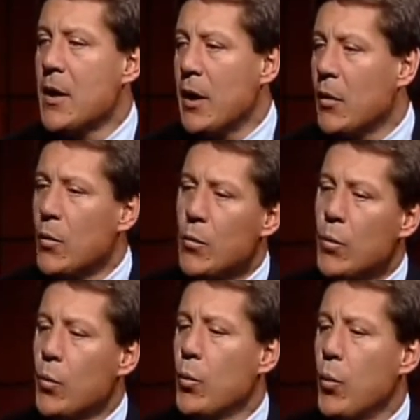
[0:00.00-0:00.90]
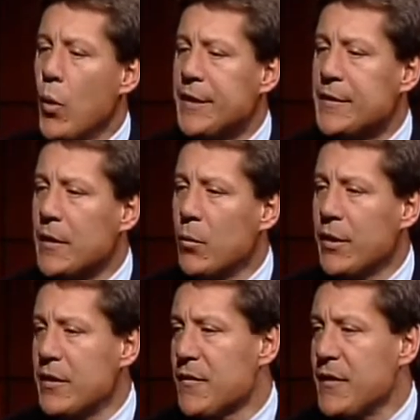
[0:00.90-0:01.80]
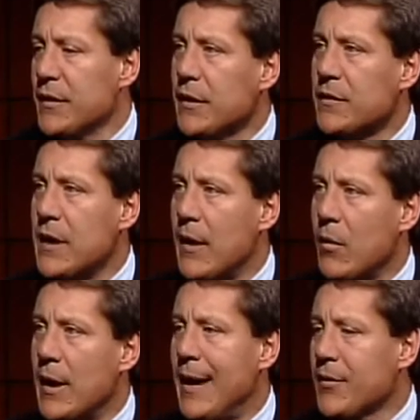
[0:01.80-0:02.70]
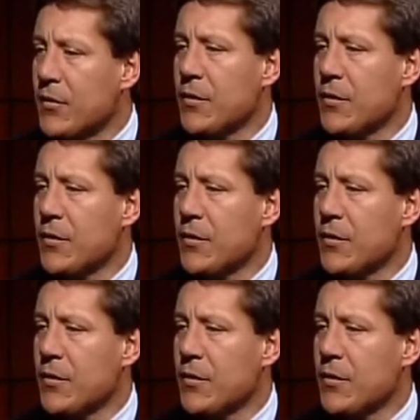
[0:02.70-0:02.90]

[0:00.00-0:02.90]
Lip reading: What are your feelings now? How's